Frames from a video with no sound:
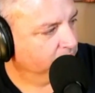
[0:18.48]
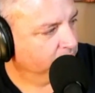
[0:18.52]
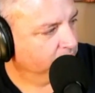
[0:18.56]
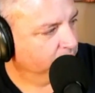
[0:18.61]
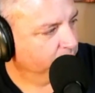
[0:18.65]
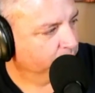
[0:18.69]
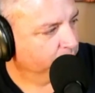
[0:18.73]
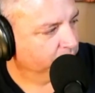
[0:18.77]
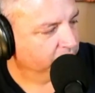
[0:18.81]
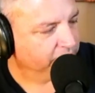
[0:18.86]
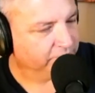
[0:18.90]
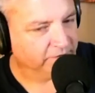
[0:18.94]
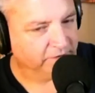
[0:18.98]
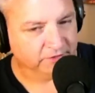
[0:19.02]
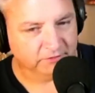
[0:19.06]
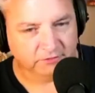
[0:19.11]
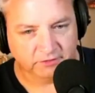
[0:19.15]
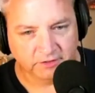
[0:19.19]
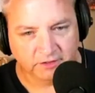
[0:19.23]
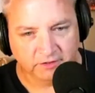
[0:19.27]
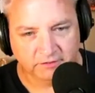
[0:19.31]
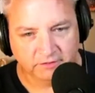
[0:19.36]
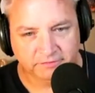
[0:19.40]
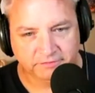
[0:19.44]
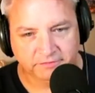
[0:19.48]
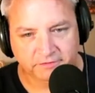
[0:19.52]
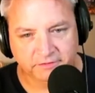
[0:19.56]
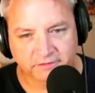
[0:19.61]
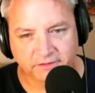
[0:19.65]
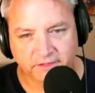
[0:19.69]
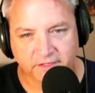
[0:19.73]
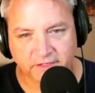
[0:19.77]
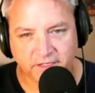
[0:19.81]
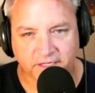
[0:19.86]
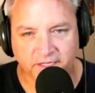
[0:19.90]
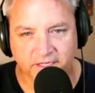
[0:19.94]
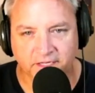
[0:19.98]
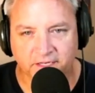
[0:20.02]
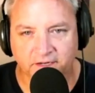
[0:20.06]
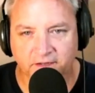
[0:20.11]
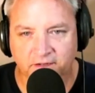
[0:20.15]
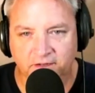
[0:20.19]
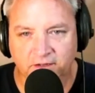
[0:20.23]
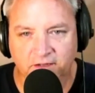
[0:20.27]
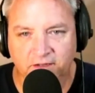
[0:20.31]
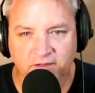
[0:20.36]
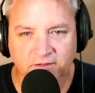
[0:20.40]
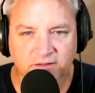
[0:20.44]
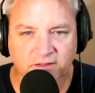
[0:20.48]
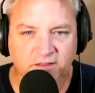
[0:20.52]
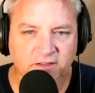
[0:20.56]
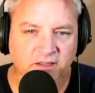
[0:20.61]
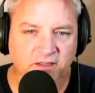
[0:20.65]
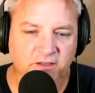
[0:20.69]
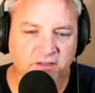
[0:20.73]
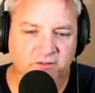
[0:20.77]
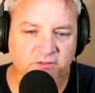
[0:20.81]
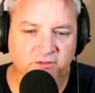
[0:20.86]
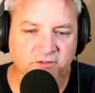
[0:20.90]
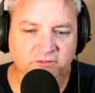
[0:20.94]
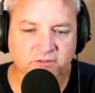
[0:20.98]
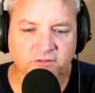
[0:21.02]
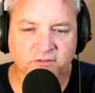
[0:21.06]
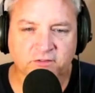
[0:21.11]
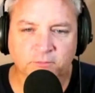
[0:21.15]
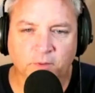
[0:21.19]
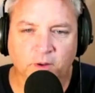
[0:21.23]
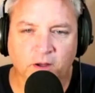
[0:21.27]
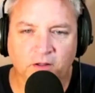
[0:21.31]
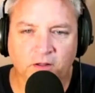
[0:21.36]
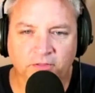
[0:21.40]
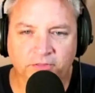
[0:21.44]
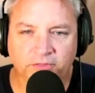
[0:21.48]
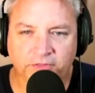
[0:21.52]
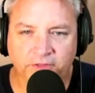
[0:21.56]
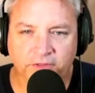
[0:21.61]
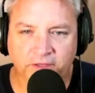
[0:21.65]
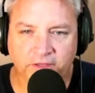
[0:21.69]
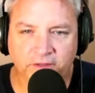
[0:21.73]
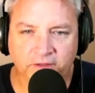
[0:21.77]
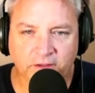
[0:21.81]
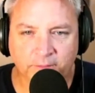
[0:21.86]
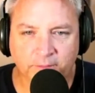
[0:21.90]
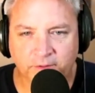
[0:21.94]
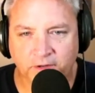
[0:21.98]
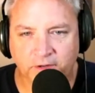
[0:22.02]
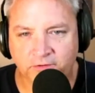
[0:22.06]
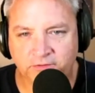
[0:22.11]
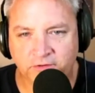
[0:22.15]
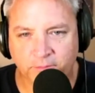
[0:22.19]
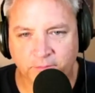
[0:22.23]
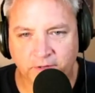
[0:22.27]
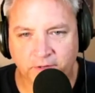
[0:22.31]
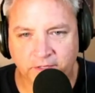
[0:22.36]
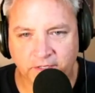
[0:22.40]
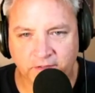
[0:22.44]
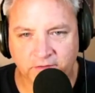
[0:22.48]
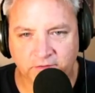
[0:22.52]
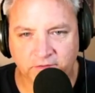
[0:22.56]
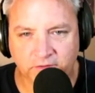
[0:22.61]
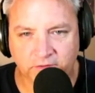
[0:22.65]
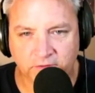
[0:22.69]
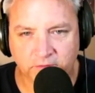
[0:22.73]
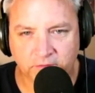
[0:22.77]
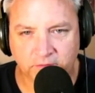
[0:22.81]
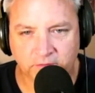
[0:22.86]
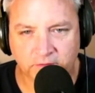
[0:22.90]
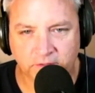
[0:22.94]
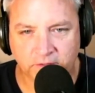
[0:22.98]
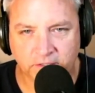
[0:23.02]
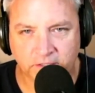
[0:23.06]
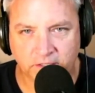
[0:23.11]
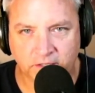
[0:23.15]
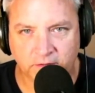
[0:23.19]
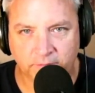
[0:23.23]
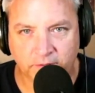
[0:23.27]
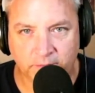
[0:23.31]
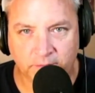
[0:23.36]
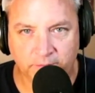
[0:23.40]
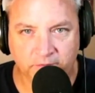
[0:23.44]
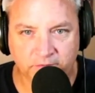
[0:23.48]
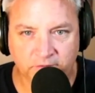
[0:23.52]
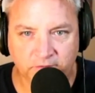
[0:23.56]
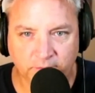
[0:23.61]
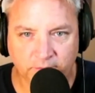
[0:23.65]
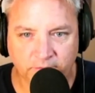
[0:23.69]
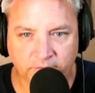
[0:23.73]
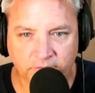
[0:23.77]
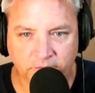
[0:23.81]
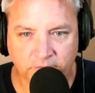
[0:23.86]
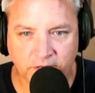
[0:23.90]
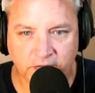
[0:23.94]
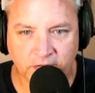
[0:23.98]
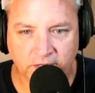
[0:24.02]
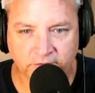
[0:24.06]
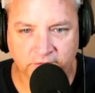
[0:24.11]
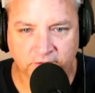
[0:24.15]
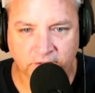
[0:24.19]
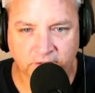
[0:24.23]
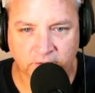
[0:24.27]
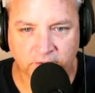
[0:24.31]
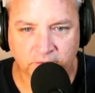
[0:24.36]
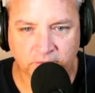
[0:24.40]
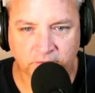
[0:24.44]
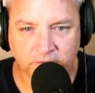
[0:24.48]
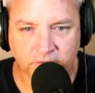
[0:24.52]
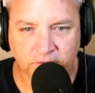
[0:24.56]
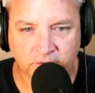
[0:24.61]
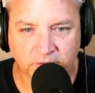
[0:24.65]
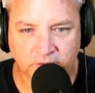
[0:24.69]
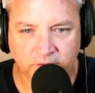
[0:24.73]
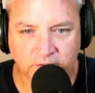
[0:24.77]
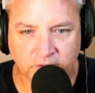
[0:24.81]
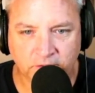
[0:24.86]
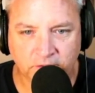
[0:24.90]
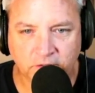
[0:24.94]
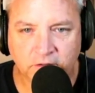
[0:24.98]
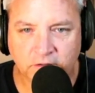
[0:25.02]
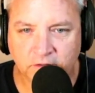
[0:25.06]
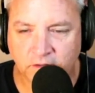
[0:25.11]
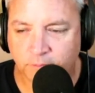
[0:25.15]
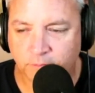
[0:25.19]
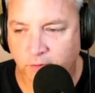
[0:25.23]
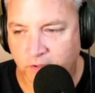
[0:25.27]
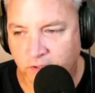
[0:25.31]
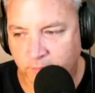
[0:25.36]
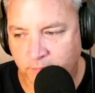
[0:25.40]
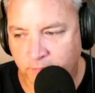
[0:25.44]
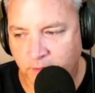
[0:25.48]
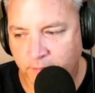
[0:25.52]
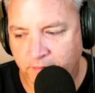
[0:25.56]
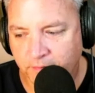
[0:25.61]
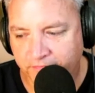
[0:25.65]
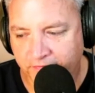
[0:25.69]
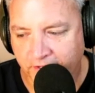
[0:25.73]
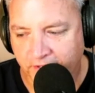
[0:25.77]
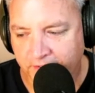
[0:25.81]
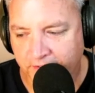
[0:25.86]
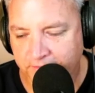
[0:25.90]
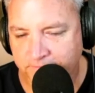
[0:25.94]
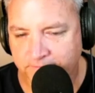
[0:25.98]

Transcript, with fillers: Pretty fun stuff. And just a small thing I'm going to jump right into. Maybe some of you guys know the Book of Boba Fett.